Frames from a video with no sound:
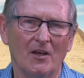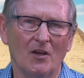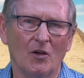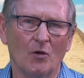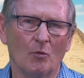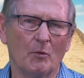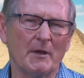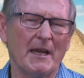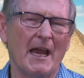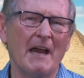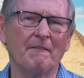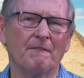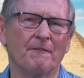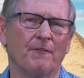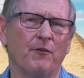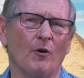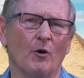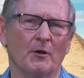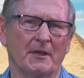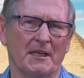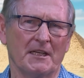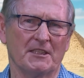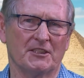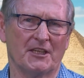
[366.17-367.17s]
We have
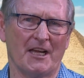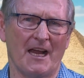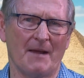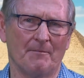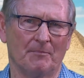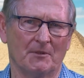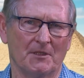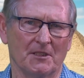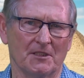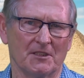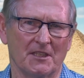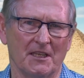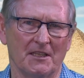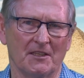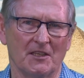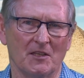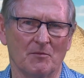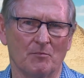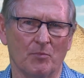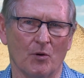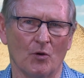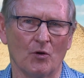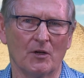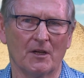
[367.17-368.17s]
40 chapters in the
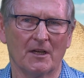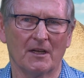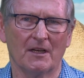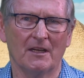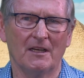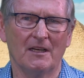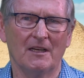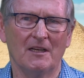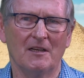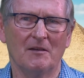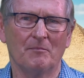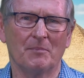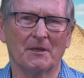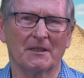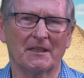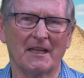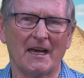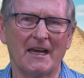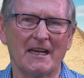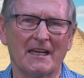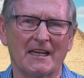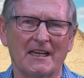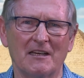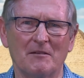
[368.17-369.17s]
book, but
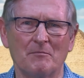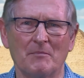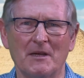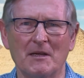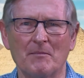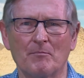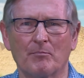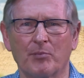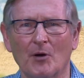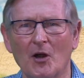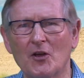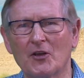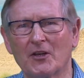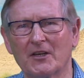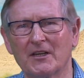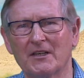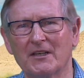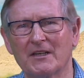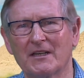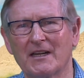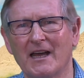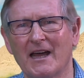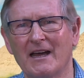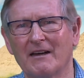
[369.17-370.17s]
they can be
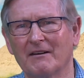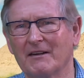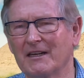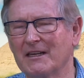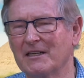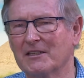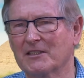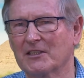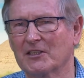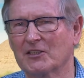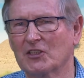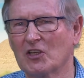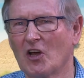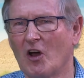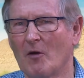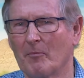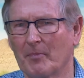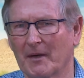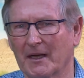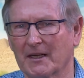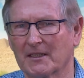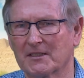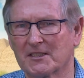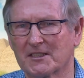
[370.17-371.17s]
broken down into
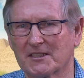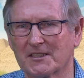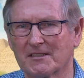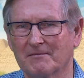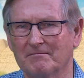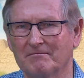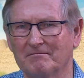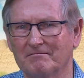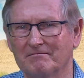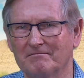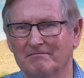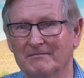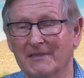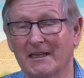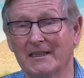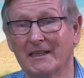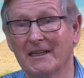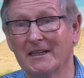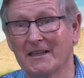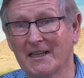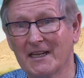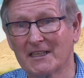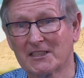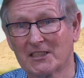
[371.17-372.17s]
topics. And
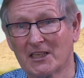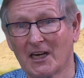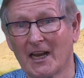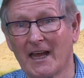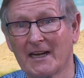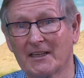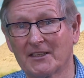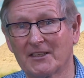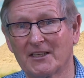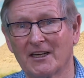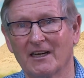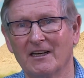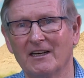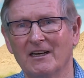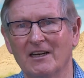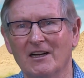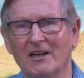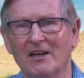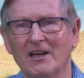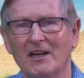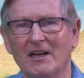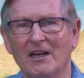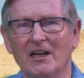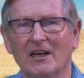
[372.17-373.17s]
in this lecture,
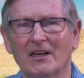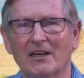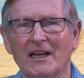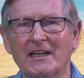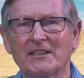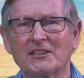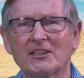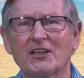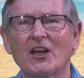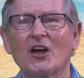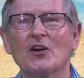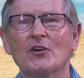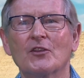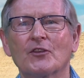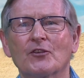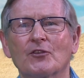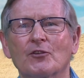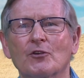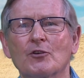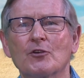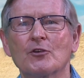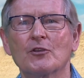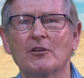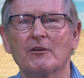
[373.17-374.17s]
let's go
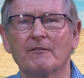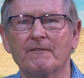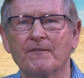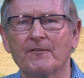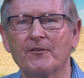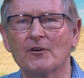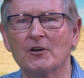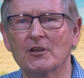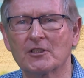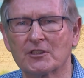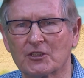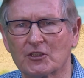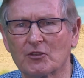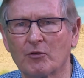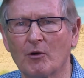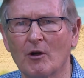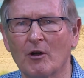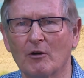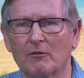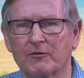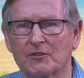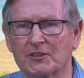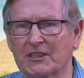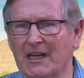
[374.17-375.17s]
through the first
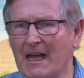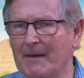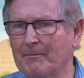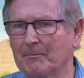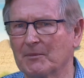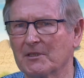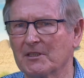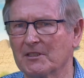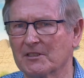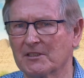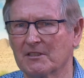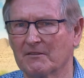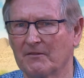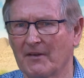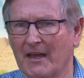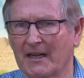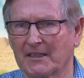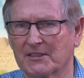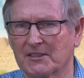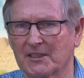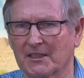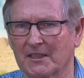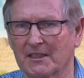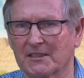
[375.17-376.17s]
12 chapters of
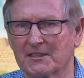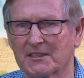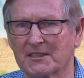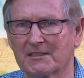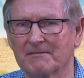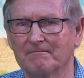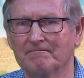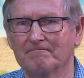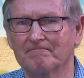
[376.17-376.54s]
Exodus.